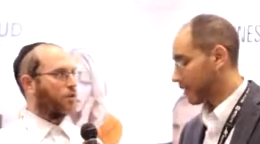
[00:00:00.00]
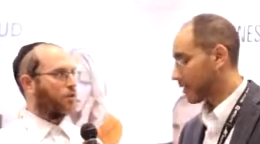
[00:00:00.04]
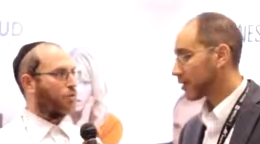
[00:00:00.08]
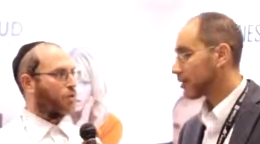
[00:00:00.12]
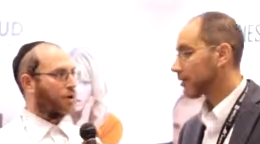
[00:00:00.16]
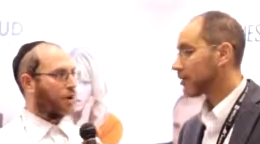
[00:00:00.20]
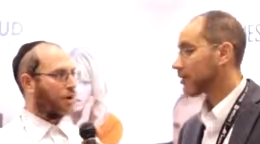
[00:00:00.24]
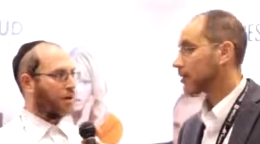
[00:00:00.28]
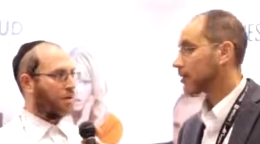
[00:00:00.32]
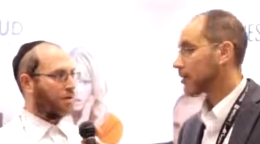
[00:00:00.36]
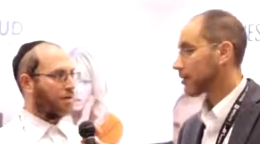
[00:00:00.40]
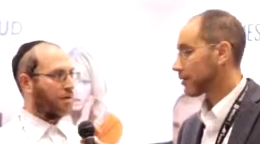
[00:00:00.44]

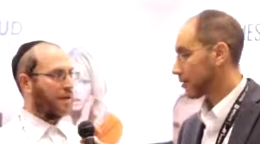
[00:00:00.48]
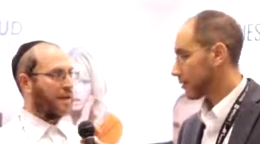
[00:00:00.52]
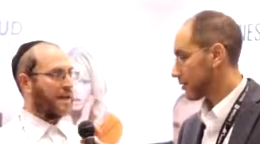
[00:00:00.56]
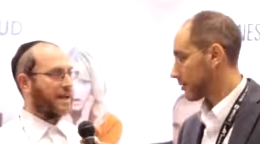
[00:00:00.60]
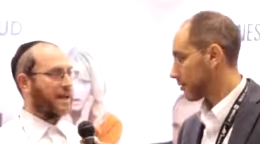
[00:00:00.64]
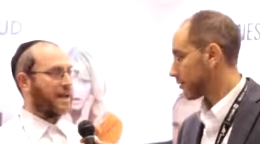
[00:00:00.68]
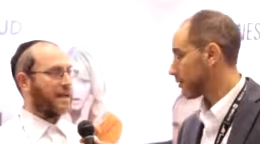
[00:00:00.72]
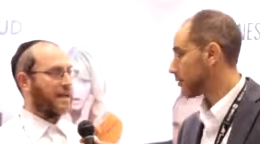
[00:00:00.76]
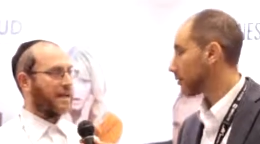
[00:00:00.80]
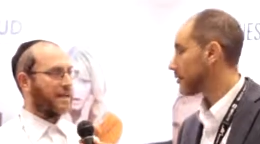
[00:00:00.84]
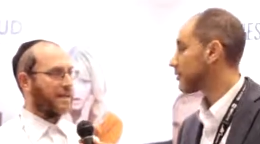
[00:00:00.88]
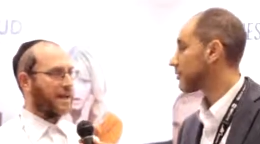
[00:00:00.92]
Speaker 1: were
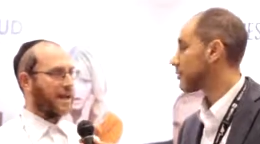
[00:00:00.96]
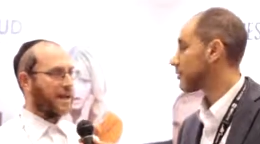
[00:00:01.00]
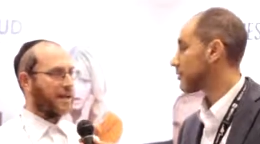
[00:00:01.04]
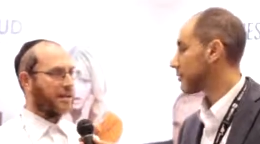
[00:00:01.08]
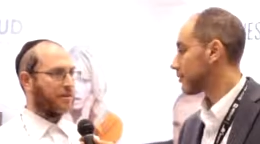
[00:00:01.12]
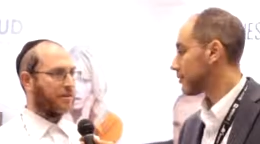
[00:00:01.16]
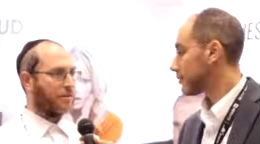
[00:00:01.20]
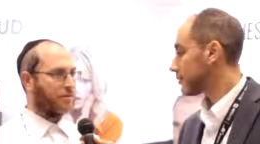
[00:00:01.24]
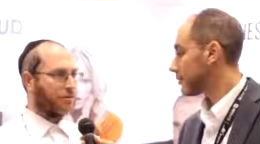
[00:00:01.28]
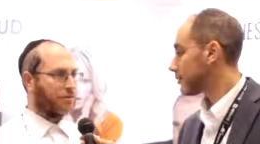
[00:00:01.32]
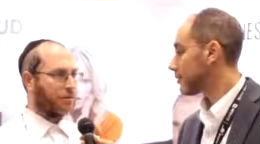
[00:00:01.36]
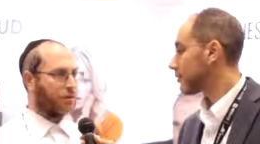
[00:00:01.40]
complaining that
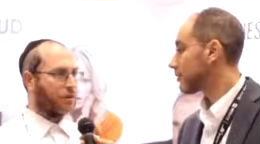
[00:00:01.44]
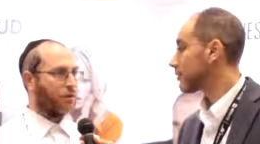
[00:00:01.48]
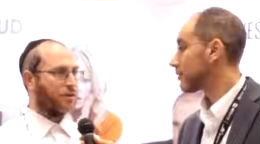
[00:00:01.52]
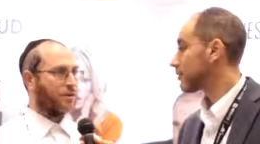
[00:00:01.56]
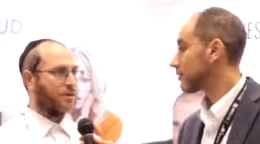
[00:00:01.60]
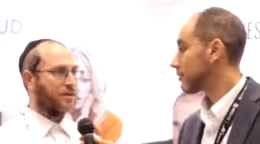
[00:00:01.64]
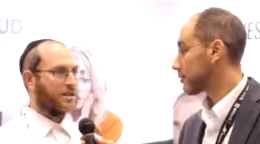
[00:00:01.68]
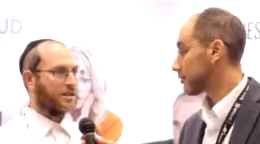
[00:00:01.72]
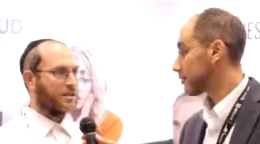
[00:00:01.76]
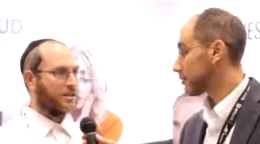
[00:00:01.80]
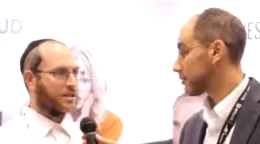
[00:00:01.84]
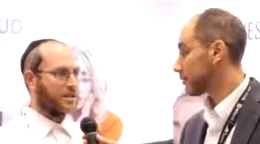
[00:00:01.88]
the
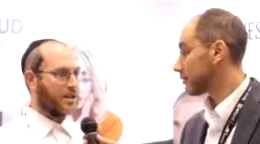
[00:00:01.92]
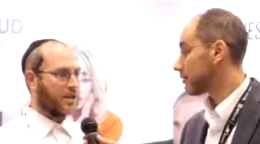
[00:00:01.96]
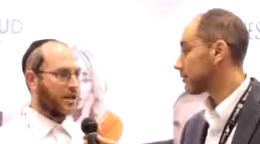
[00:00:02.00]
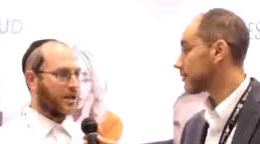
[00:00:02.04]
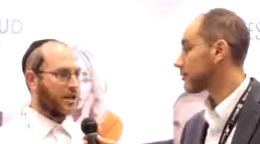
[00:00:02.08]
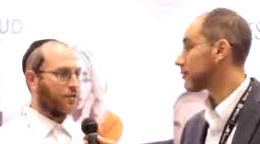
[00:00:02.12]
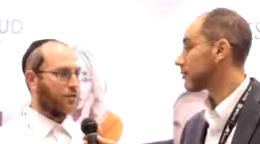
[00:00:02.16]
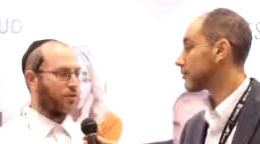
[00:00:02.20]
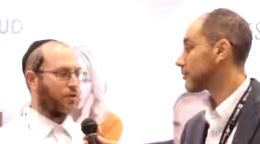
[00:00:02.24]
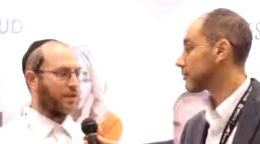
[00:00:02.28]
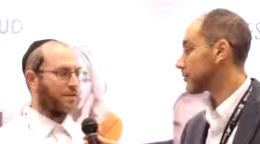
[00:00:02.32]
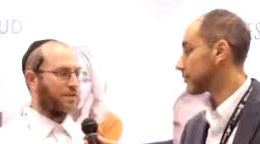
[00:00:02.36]
fraud is
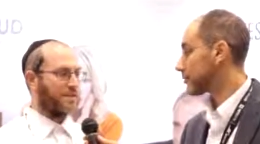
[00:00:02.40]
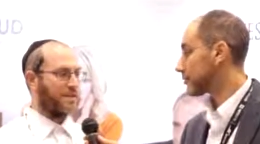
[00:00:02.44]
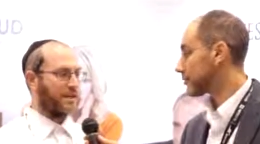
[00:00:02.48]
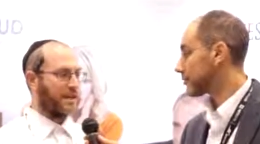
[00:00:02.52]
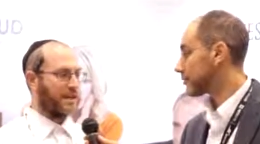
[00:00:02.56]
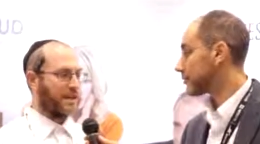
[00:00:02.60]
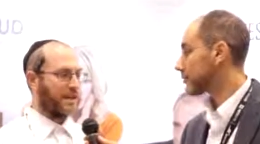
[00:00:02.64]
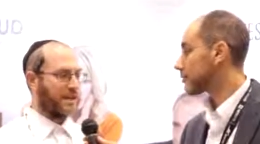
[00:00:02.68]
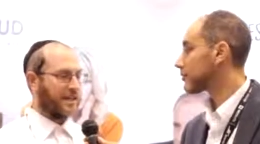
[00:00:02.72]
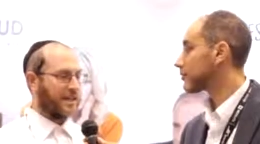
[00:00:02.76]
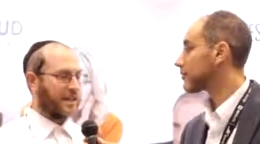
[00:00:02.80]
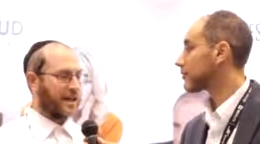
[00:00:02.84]

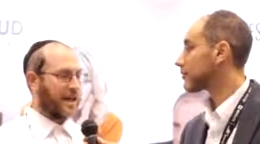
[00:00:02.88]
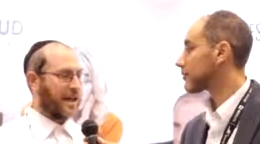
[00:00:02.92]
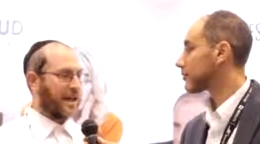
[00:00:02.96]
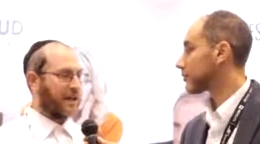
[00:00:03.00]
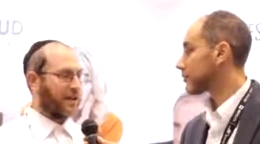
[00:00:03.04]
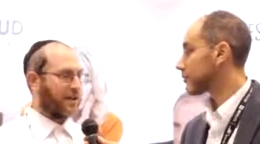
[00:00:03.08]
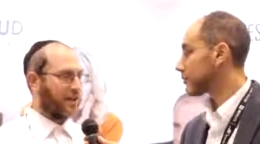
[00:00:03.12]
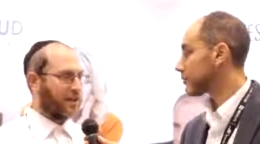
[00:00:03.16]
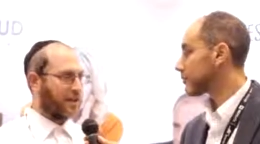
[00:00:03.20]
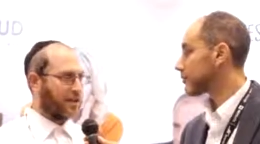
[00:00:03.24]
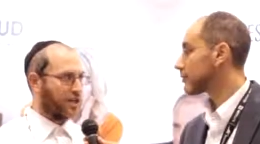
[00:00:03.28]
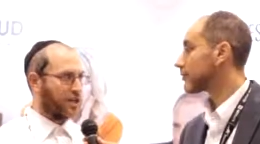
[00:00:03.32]
increasing and they
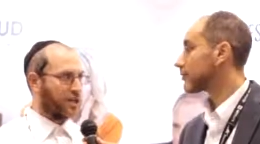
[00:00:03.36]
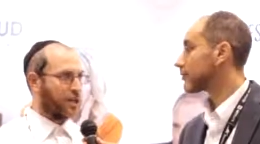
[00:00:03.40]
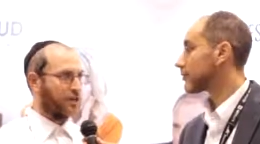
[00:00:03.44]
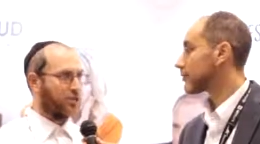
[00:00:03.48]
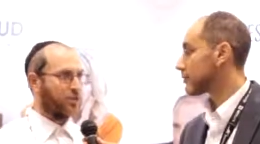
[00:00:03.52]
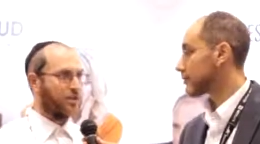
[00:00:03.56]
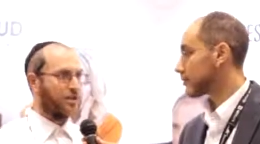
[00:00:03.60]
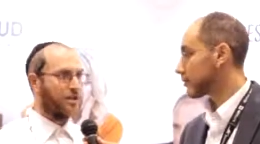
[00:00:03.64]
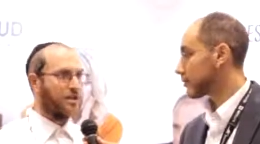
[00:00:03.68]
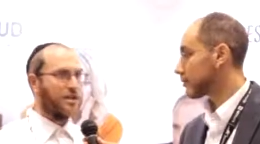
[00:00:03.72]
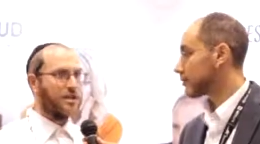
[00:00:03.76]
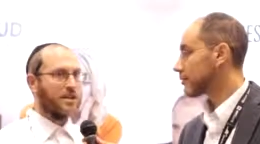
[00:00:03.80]
had an
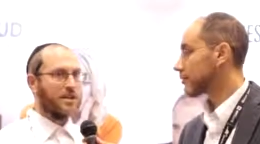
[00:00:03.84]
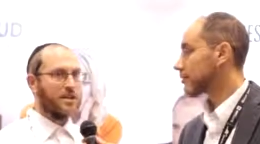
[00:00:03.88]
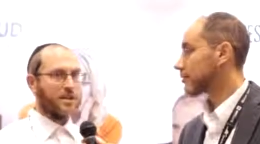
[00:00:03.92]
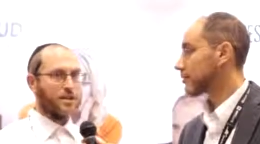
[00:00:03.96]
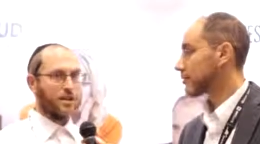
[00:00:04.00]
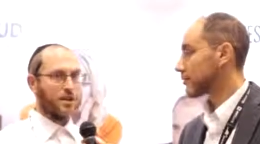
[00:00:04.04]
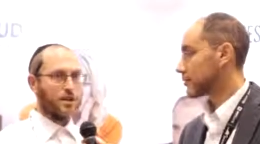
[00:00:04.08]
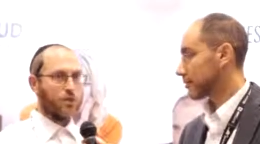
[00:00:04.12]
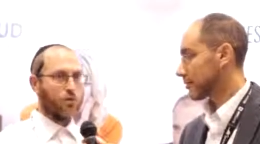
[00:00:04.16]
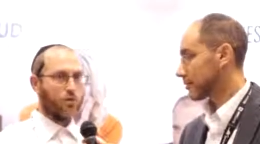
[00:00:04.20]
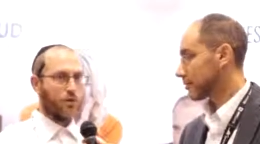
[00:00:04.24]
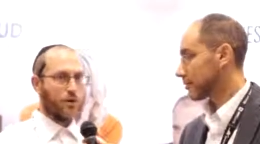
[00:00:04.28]
issue.
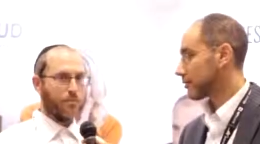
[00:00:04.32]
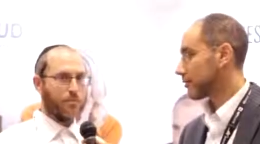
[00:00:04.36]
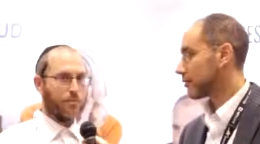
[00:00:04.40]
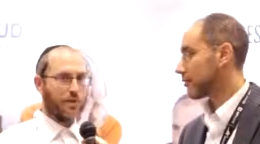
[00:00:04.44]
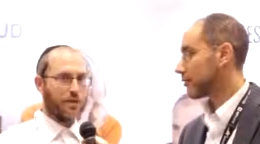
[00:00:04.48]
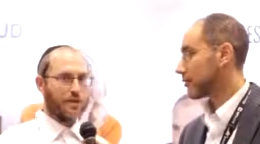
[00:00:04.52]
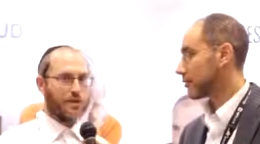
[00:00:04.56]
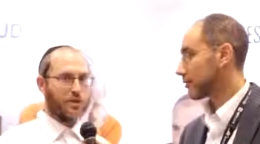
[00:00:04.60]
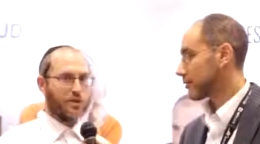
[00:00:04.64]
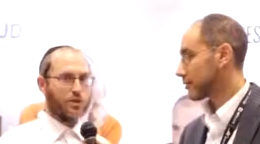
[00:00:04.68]
So we built a